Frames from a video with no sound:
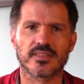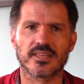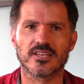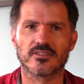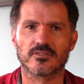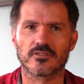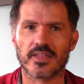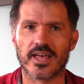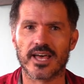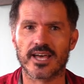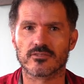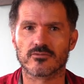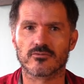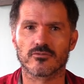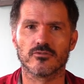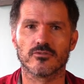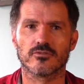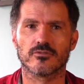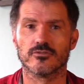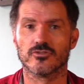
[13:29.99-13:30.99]
Either that,
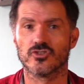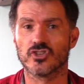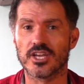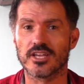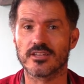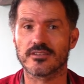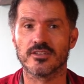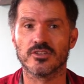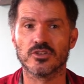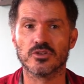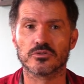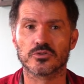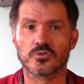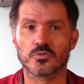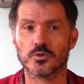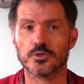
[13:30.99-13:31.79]
or you could cheat and use